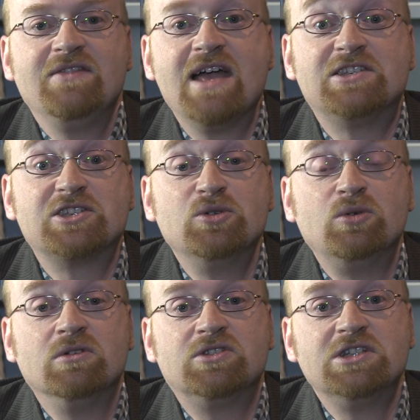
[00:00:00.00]
their
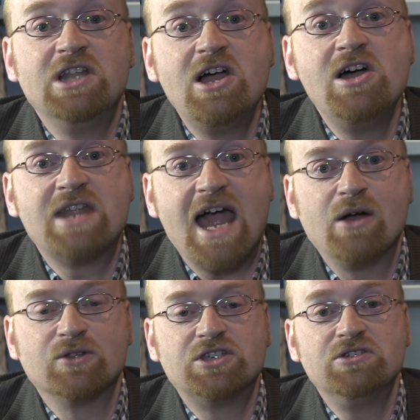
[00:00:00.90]
school to learn
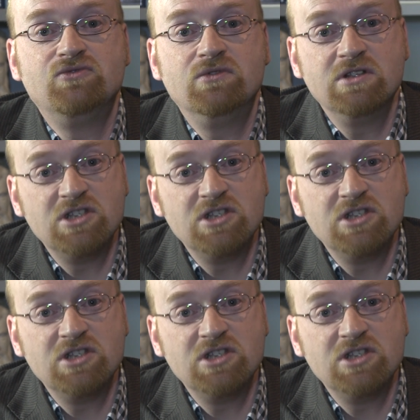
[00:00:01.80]
how to